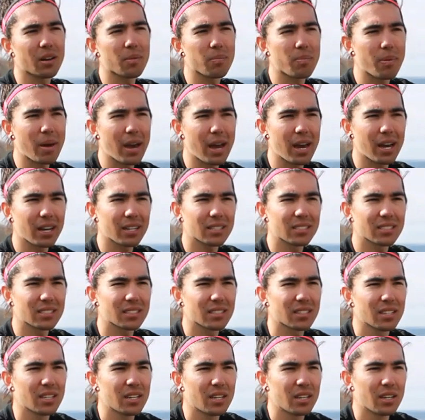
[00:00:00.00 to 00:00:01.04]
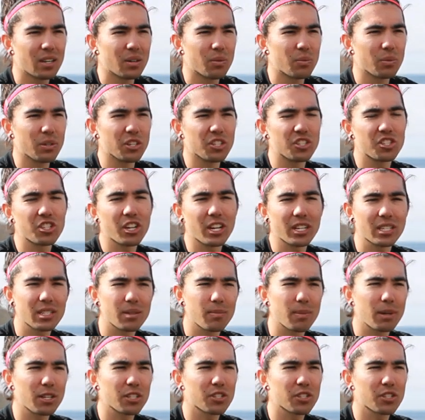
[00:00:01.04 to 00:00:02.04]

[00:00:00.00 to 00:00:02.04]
unpacked. We checked to make